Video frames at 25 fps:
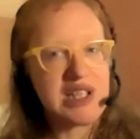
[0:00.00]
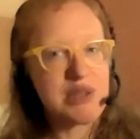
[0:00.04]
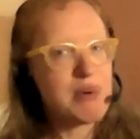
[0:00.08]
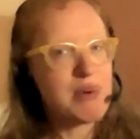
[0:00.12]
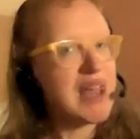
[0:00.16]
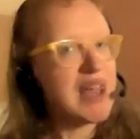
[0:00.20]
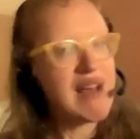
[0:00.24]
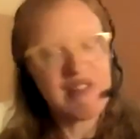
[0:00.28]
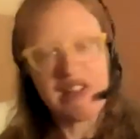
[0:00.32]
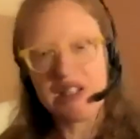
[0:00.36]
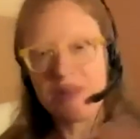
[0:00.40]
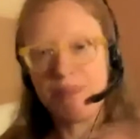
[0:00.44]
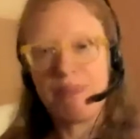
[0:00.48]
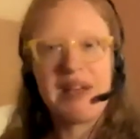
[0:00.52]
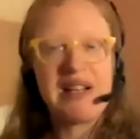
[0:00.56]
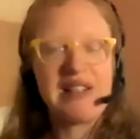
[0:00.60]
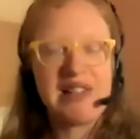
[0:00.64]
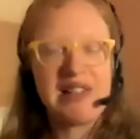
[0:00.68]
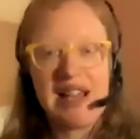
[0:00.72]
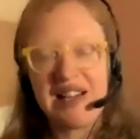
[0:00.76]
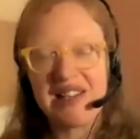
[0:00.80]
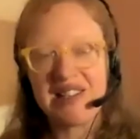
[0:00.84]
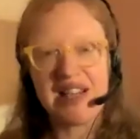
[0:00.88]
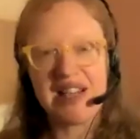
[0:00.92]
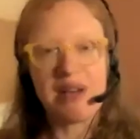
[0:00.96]
We have this big
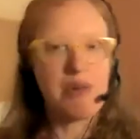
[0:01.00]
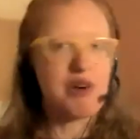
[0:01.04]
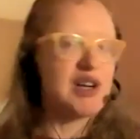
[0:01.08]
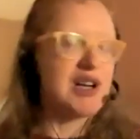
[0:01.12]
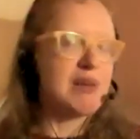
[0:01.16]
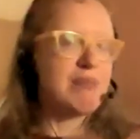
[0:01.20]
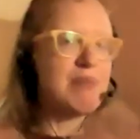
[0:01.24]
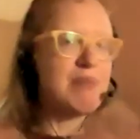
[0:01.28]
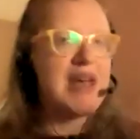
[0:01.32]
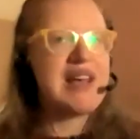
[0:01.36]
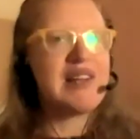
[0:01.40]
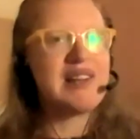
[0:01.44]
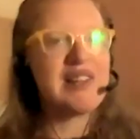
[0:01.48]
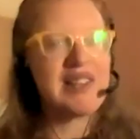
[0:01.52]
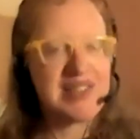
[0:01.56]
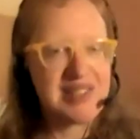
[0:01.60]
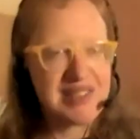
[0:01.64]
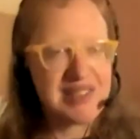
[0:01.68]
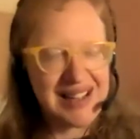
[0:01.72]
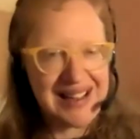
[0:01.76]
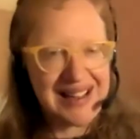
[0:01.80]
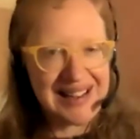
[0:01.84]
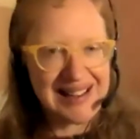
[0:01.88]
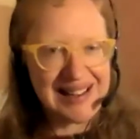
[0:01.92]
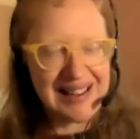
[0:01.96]
data set. We're going to make this
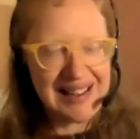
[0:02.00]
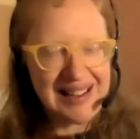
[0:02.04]
thing.